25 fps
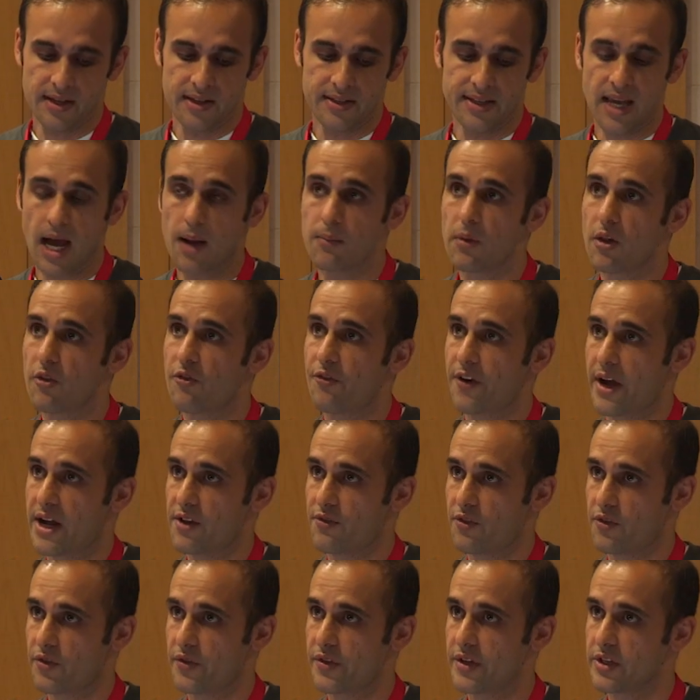YAML file
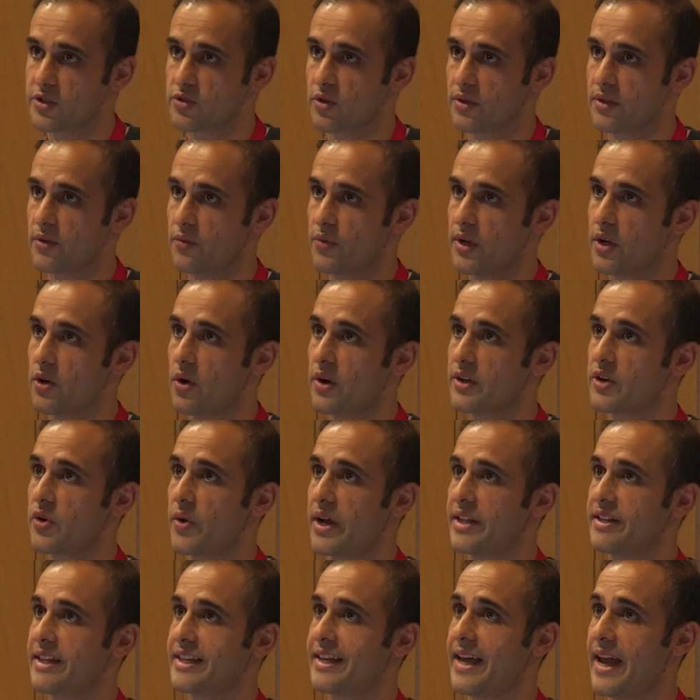for this, so that we're going to
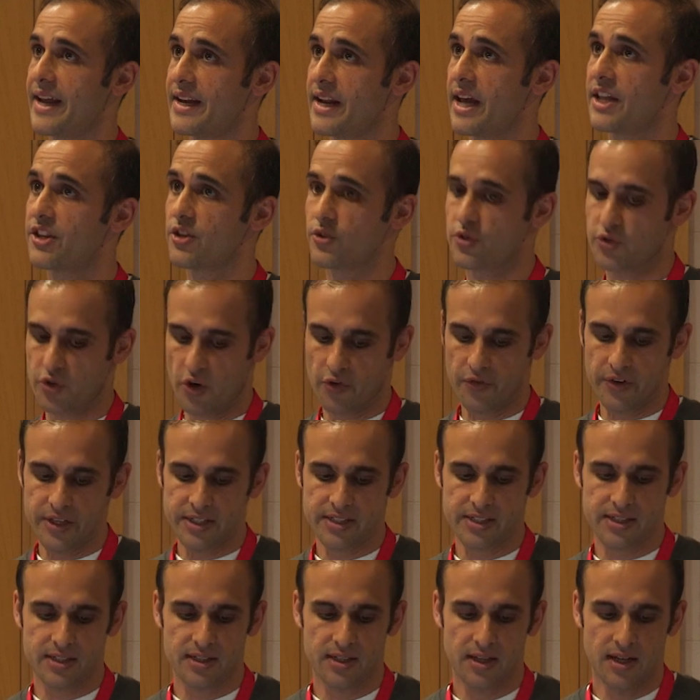create the Knative
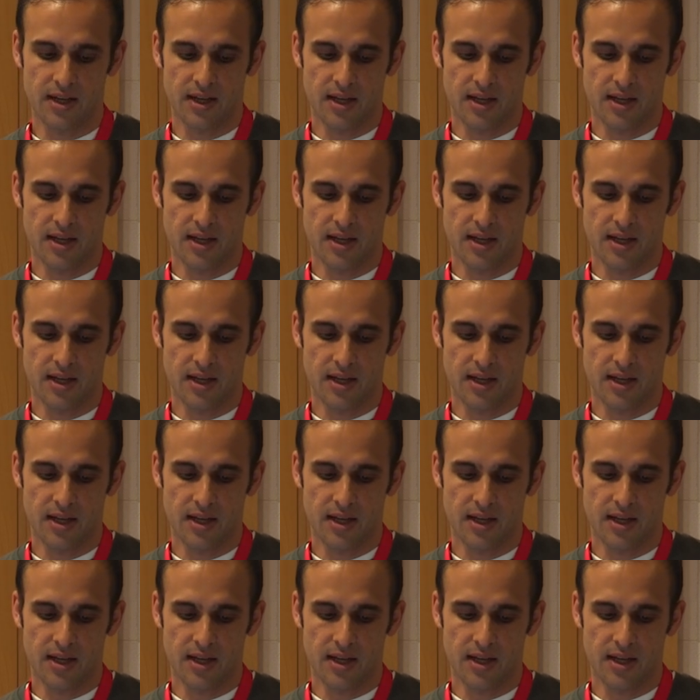service.